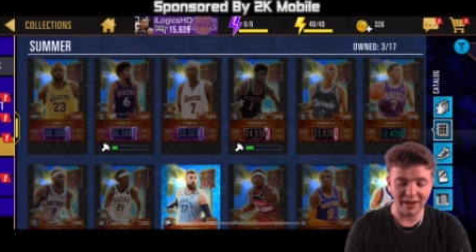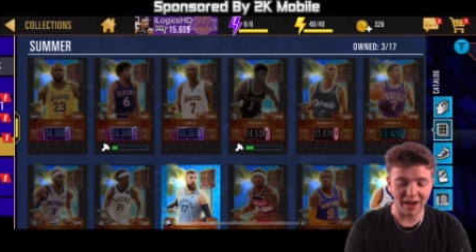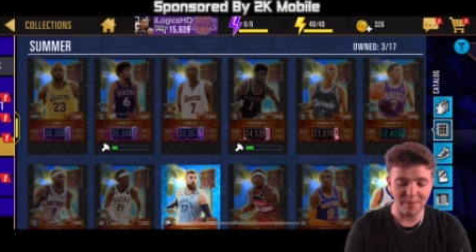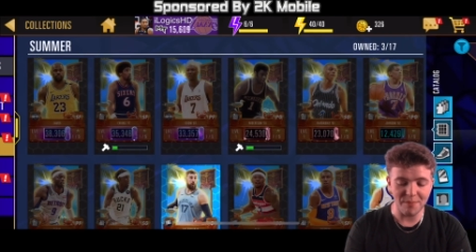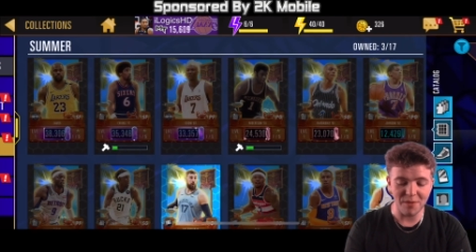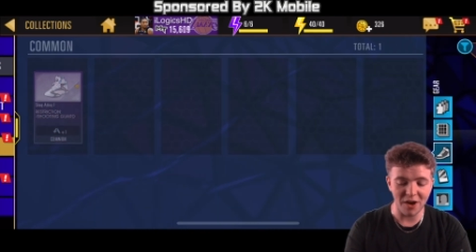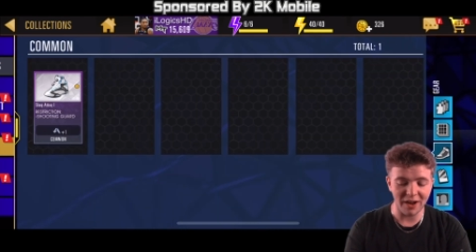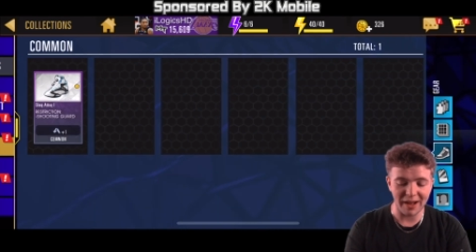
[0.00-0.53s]
I'm
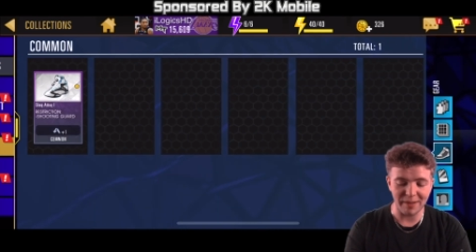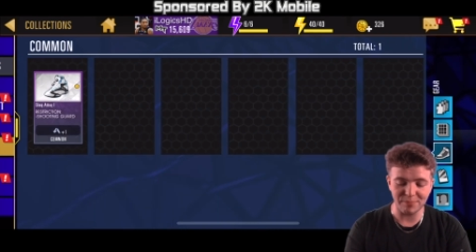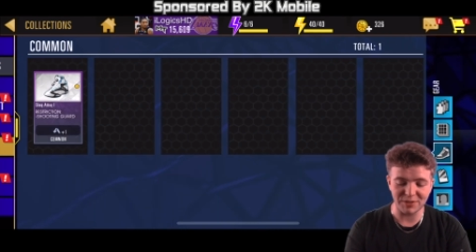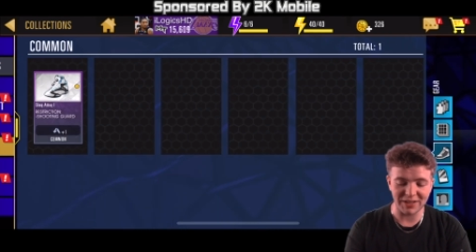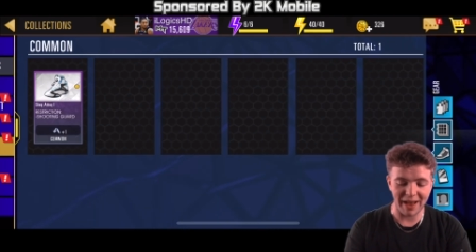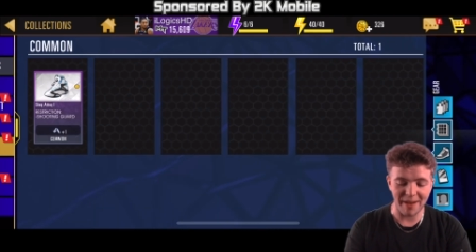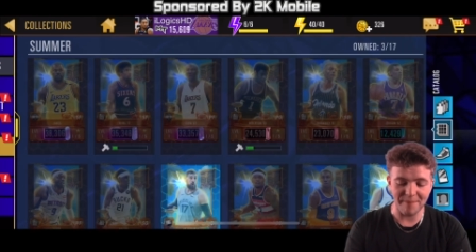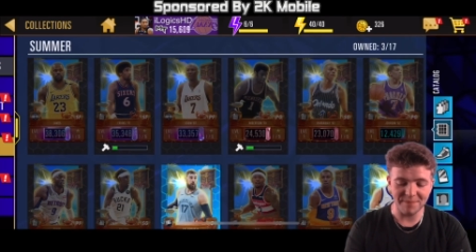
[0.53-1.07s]
not
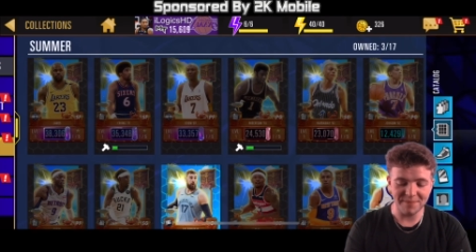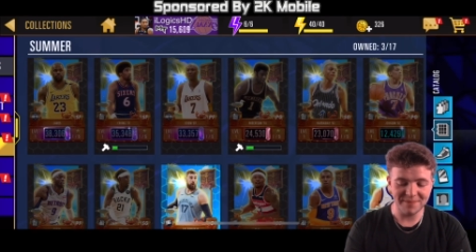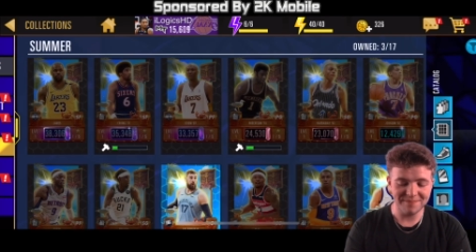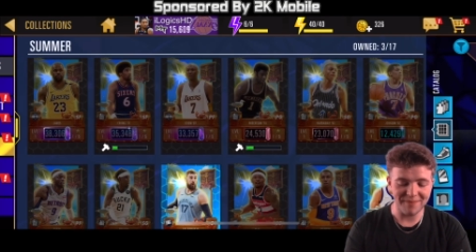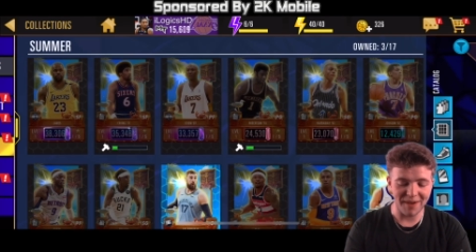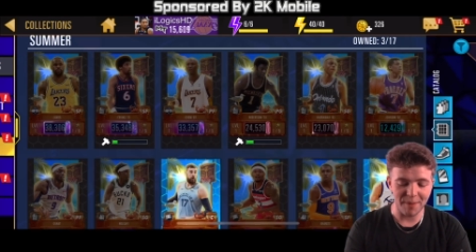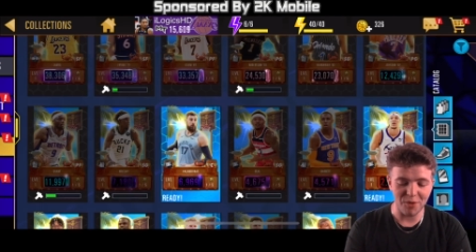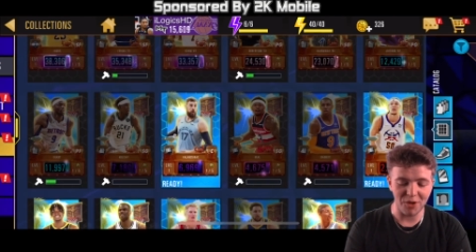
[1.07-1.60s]
upset.
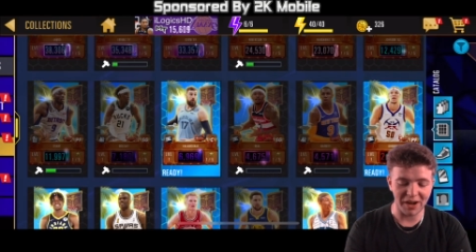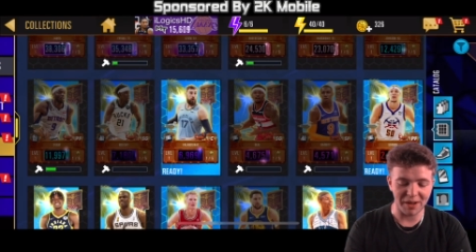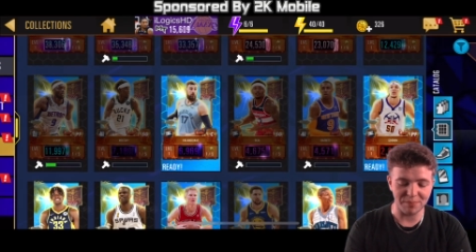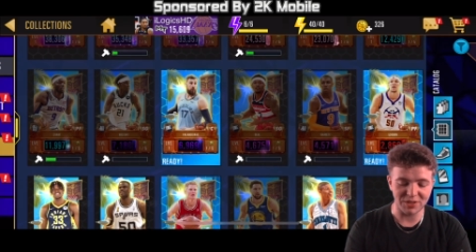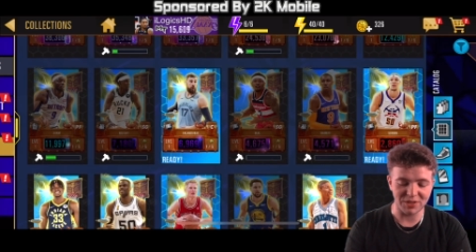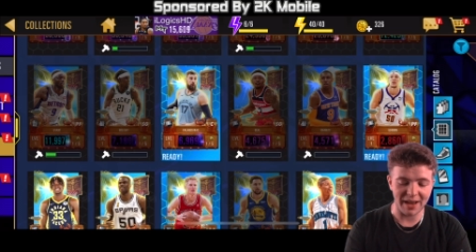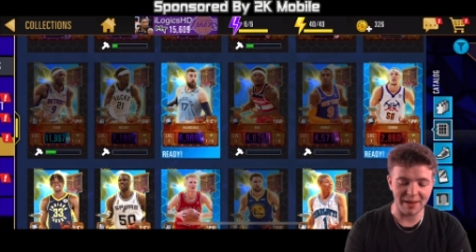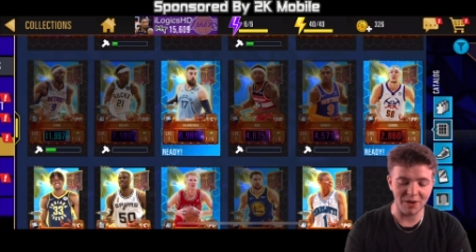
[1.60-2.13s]
I'm not upset.